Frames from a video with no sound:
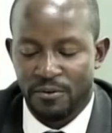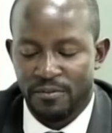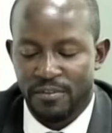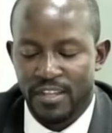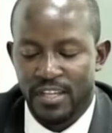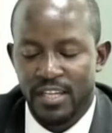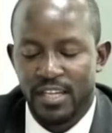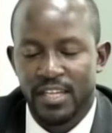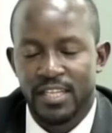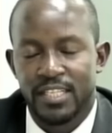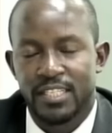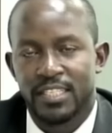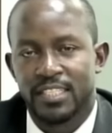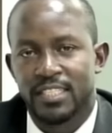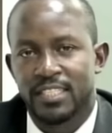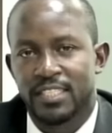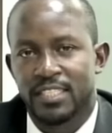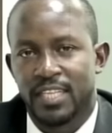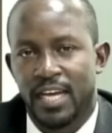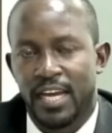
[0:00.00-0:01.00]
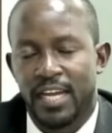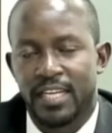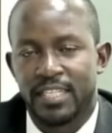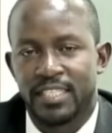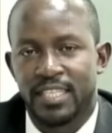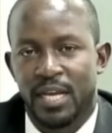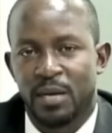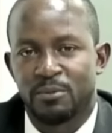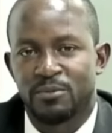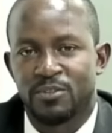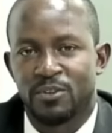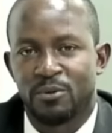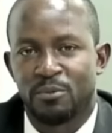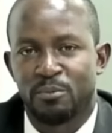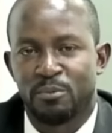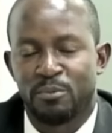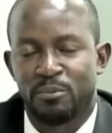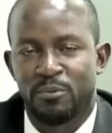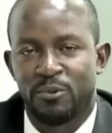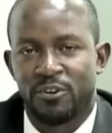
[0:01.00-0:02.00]
of the Science Capsule
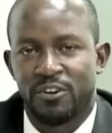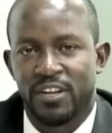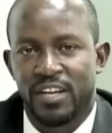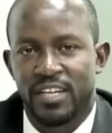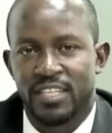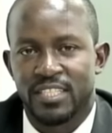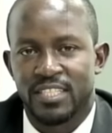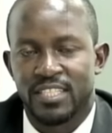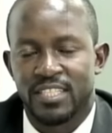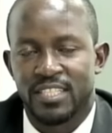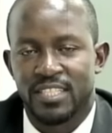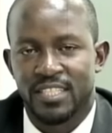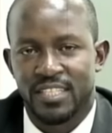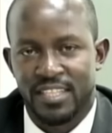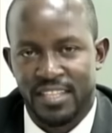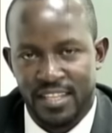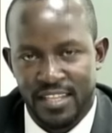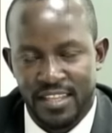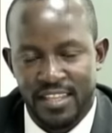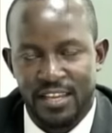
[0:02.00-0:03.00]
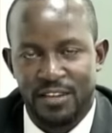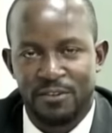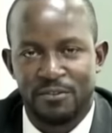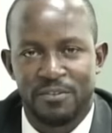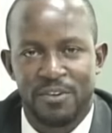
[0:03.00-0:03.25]
podcast. Thank you